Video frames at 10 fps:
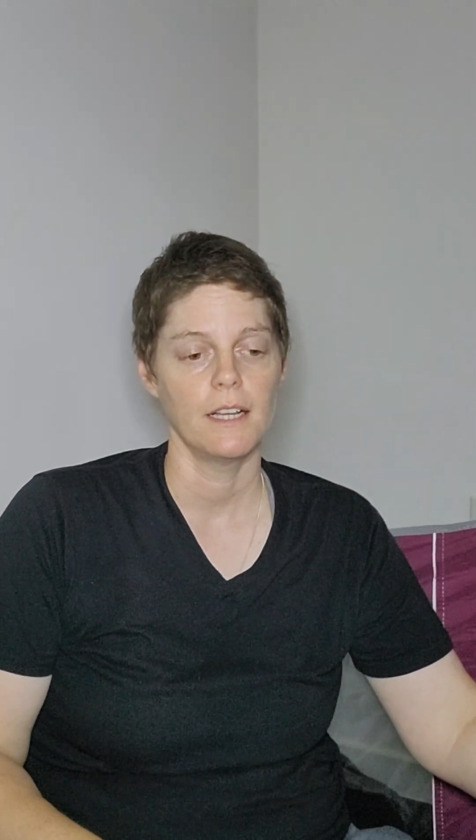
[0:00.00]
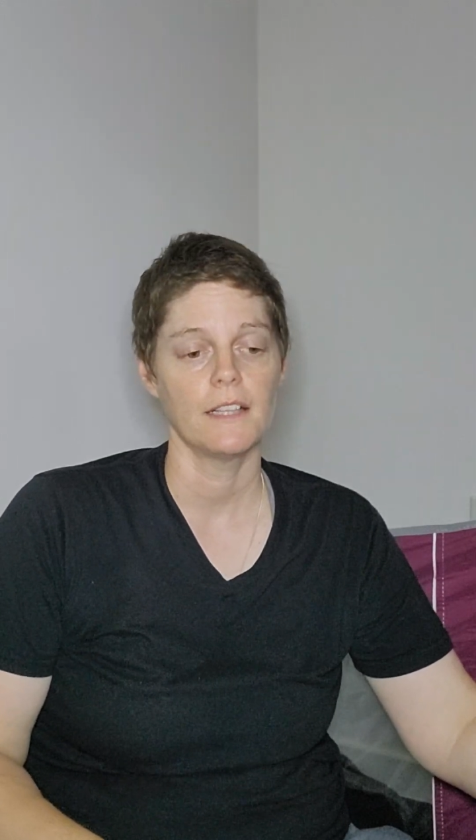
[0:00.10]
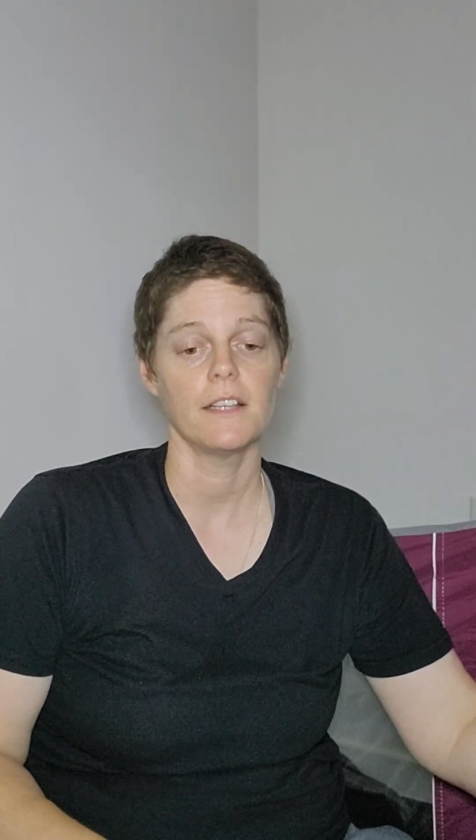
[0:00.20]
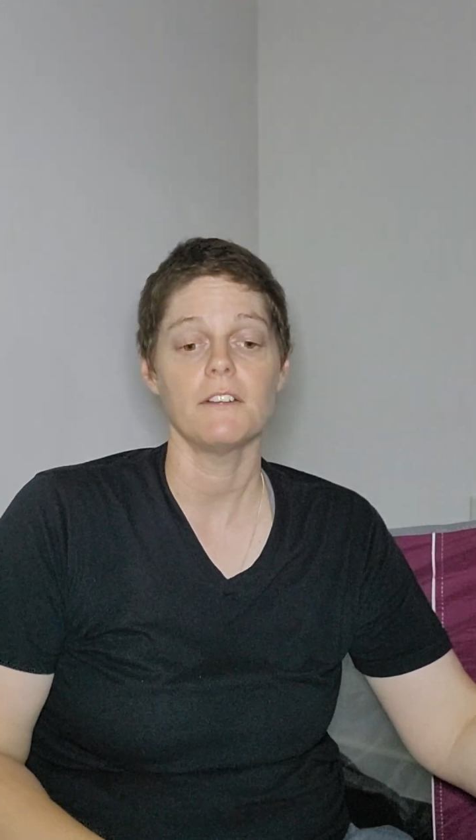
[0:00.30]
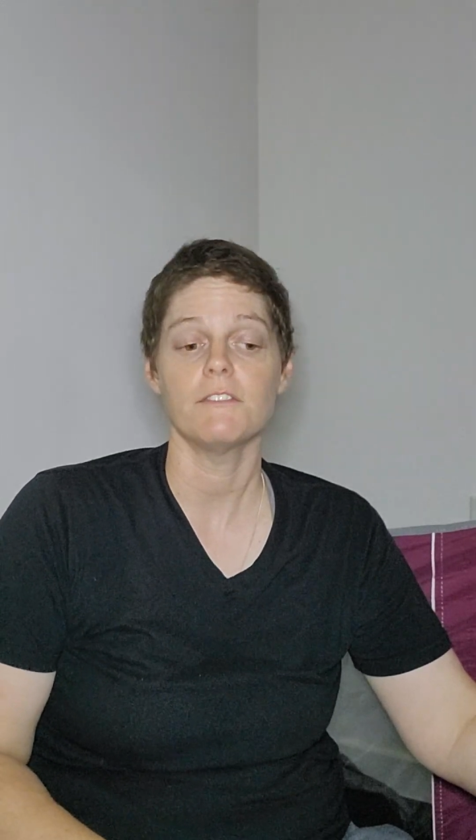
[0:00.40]

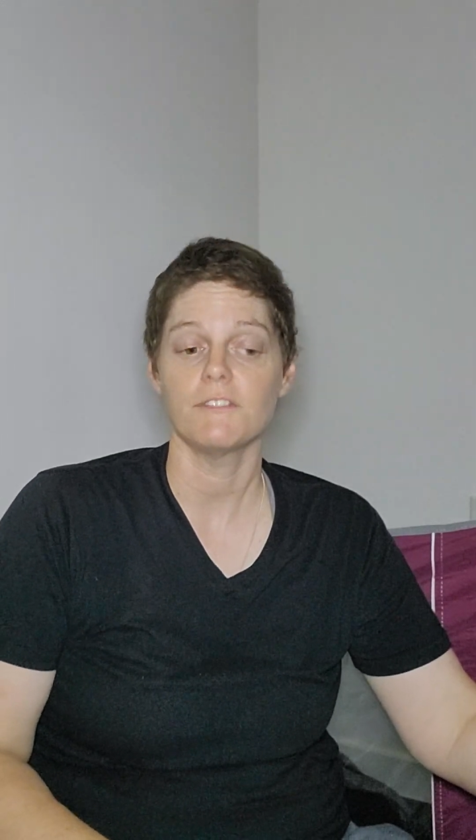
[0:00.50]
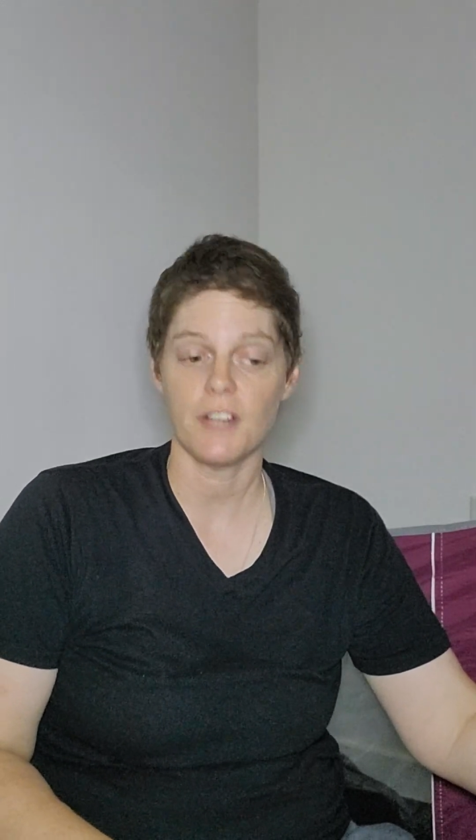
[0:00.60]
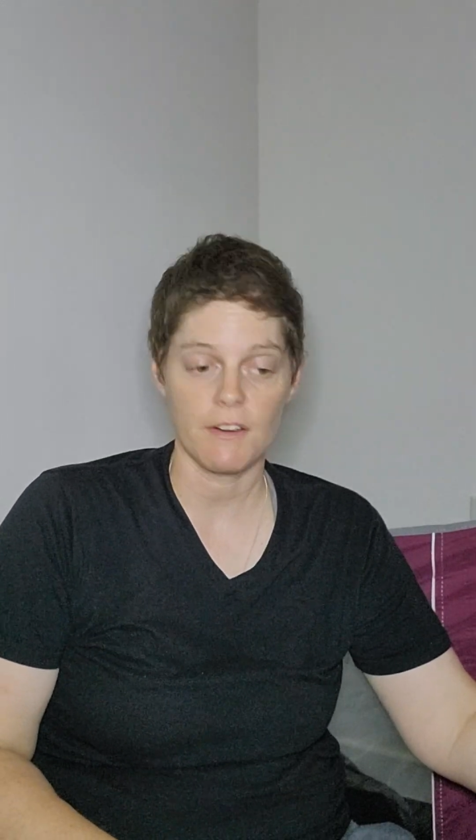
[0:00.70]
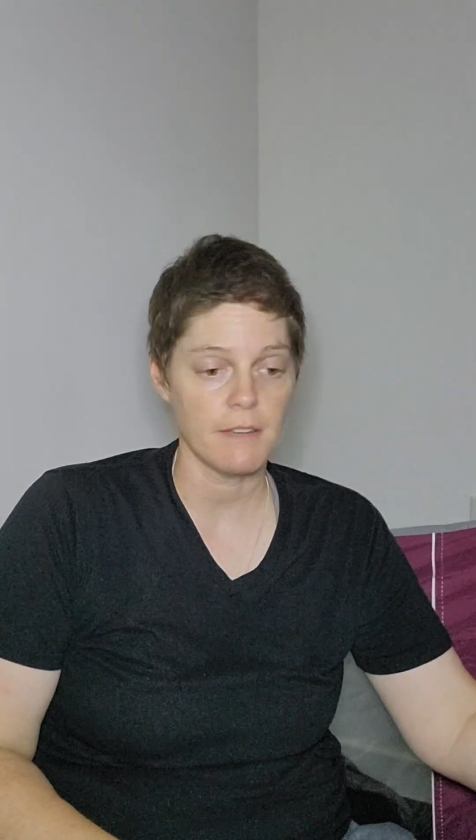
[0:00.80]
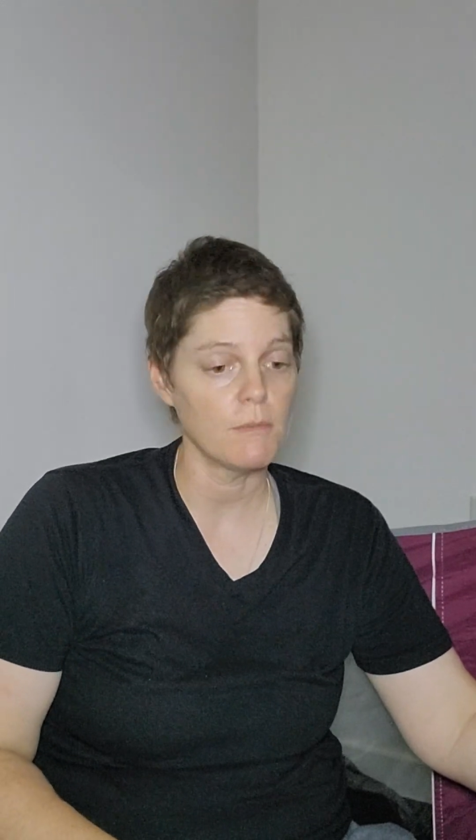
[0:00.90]
And they are
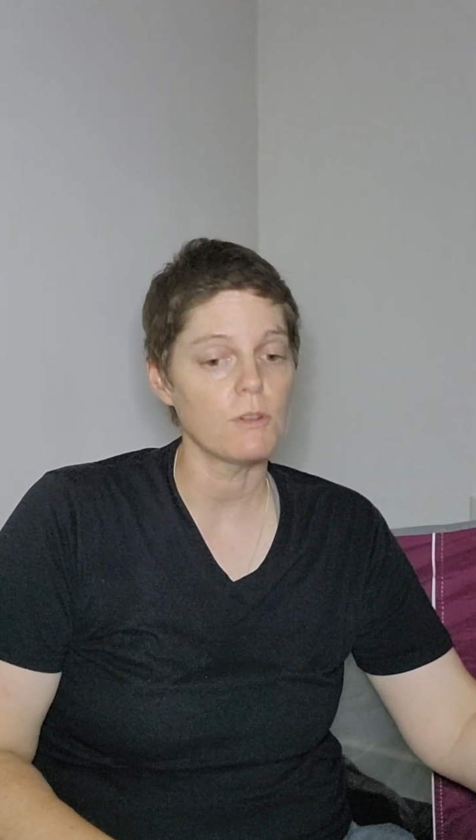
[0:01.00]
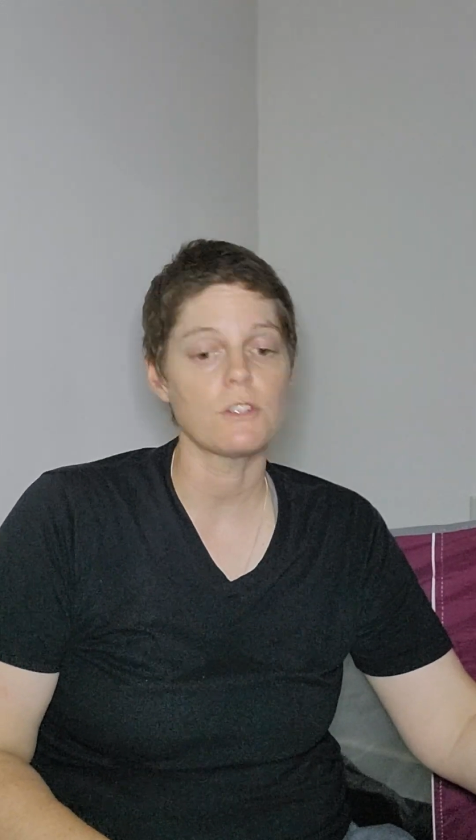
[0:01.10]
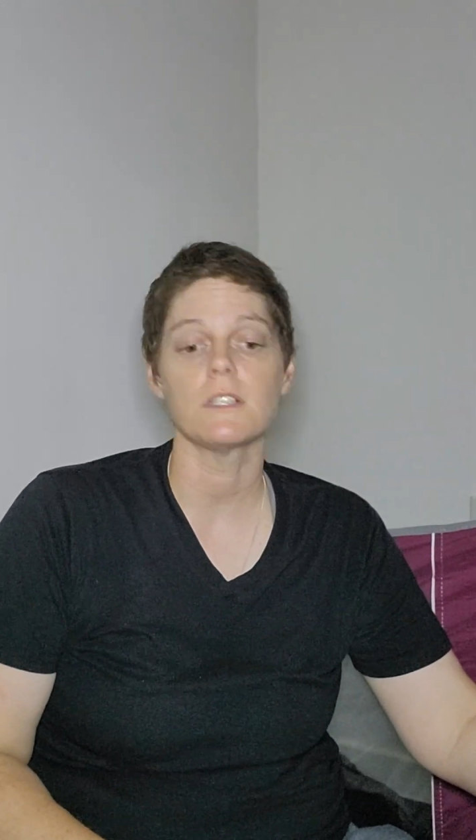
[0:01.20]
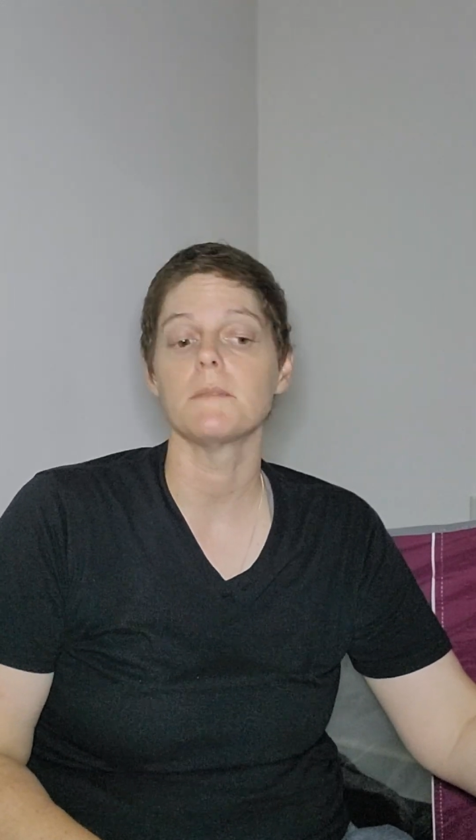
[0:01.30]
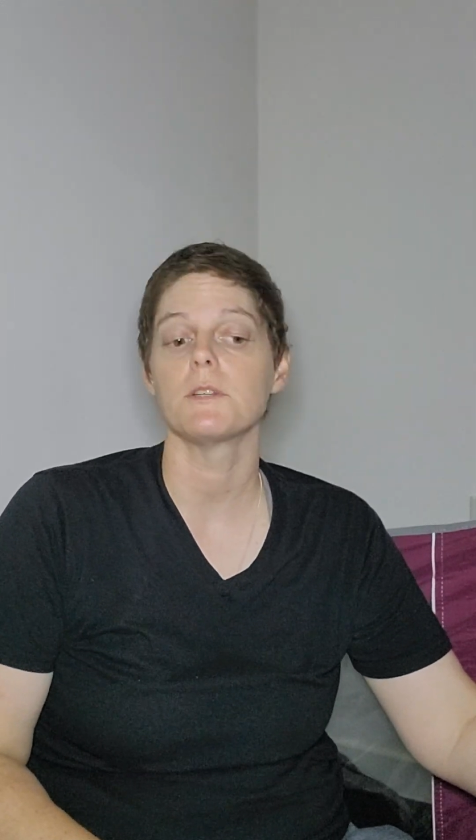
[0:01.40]
very
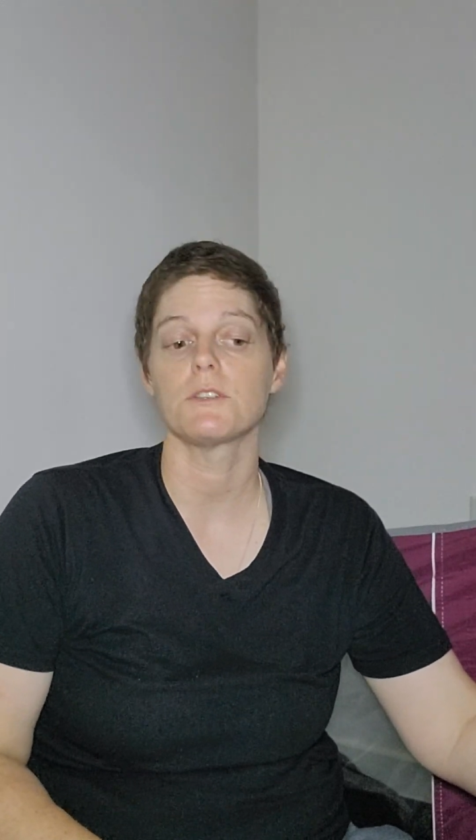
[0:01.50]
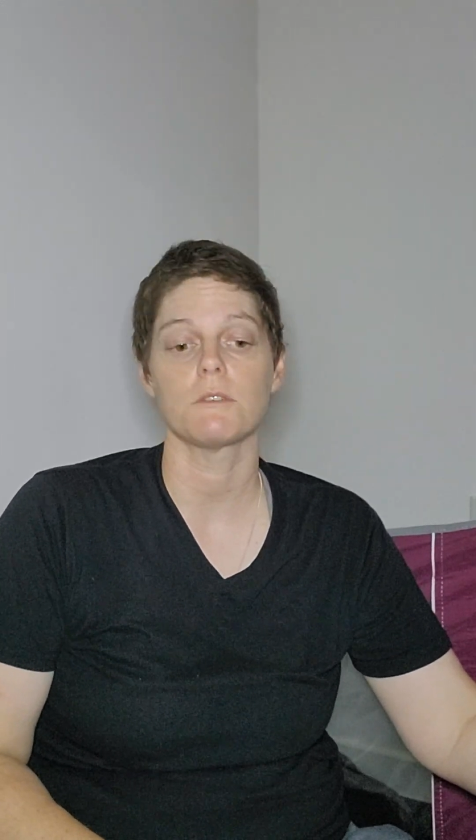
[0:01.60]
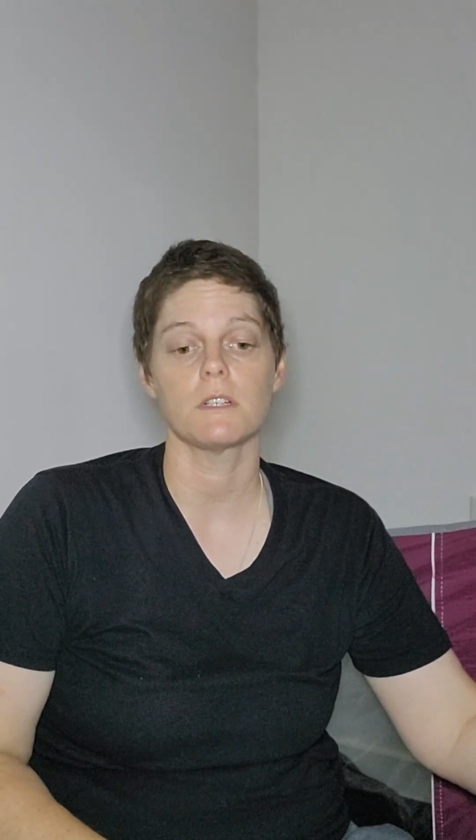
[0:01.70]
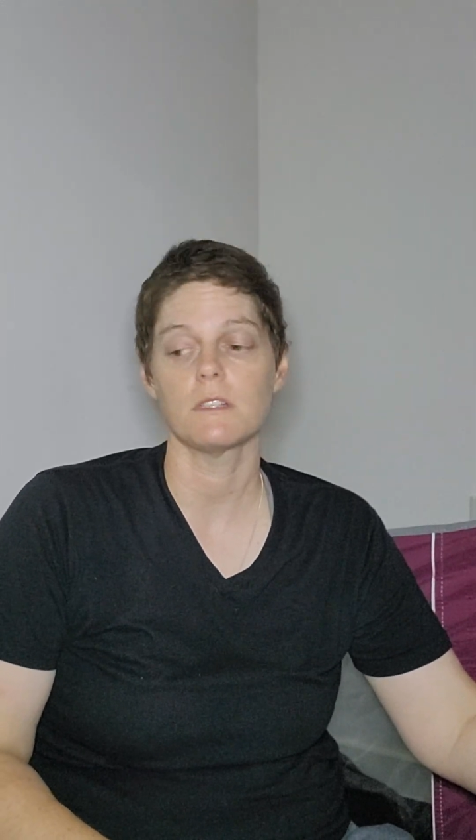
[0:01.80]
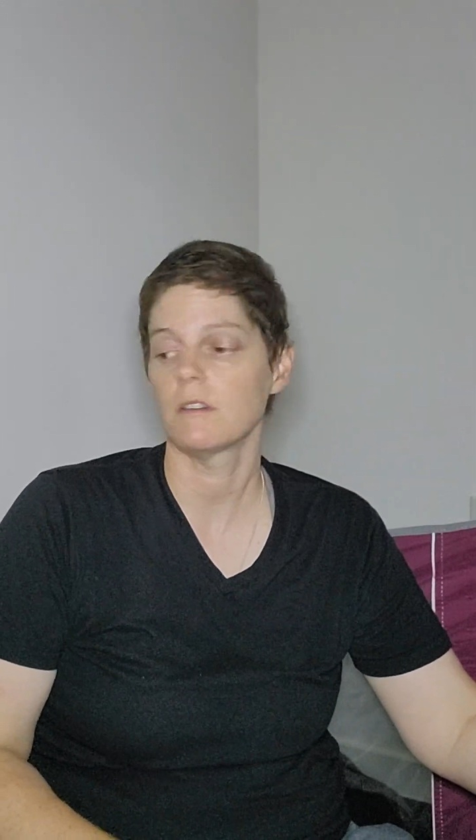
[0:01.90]
emotionally
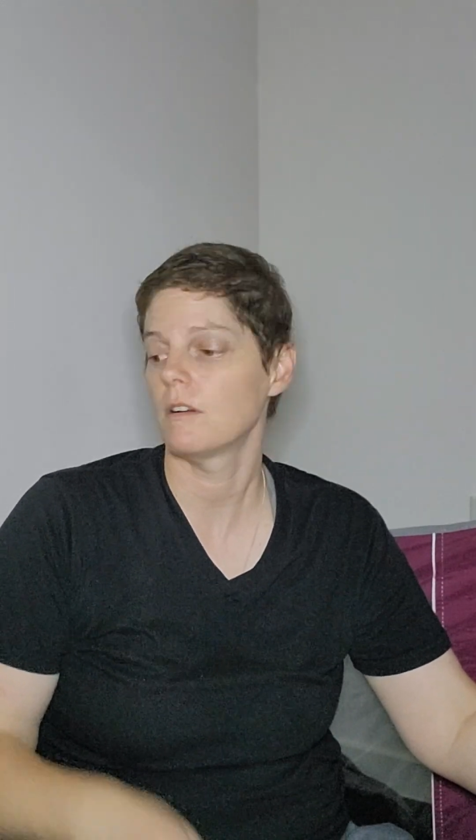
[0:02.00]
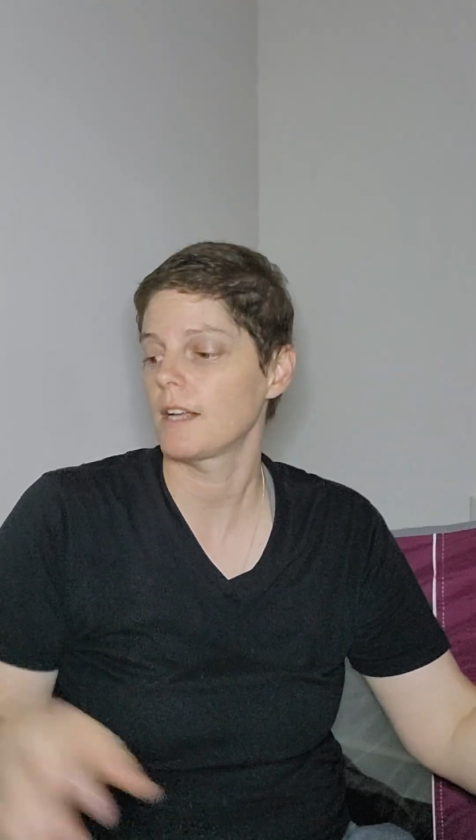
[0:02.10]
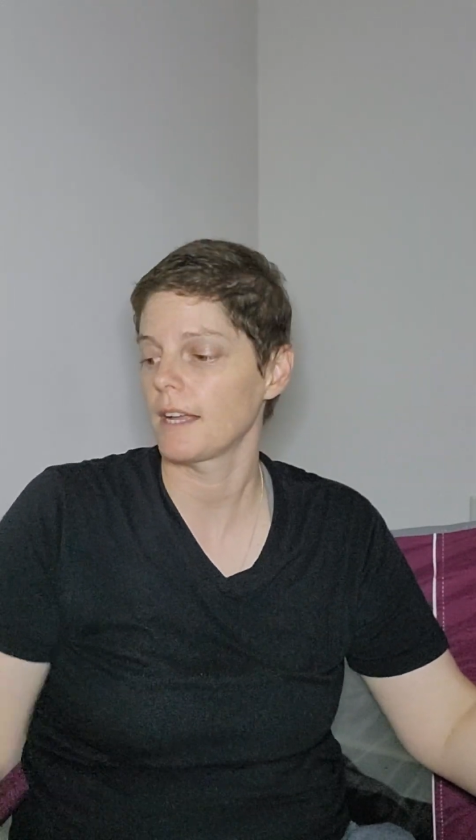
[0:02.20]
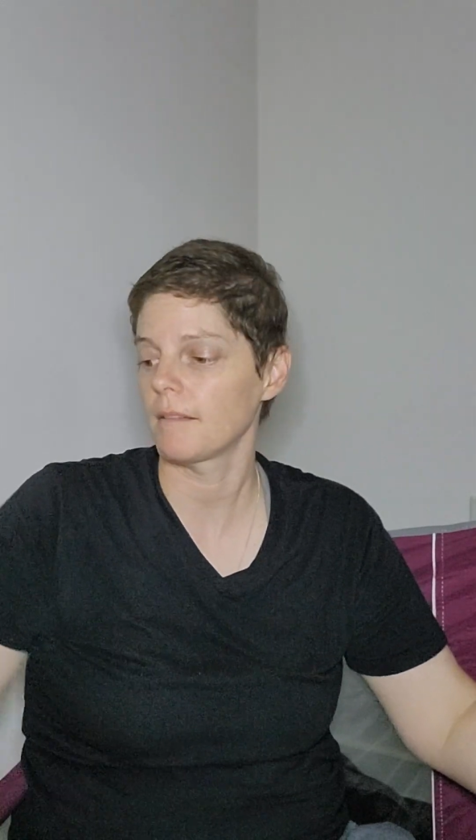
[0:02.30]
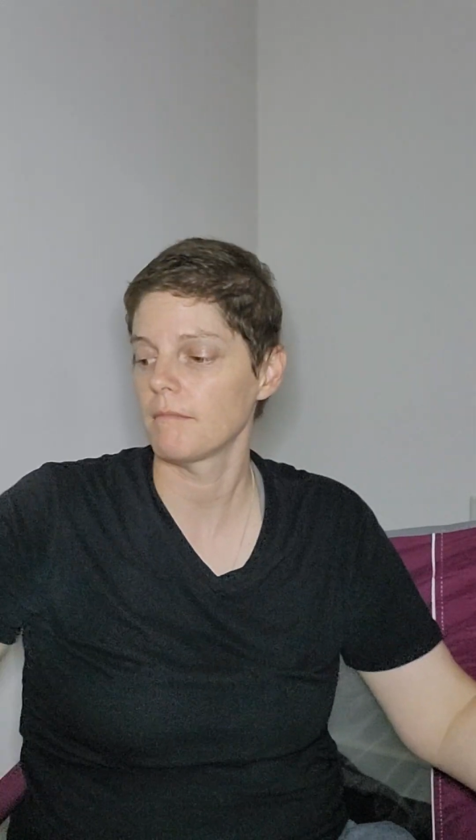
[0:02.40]
mature. Okay.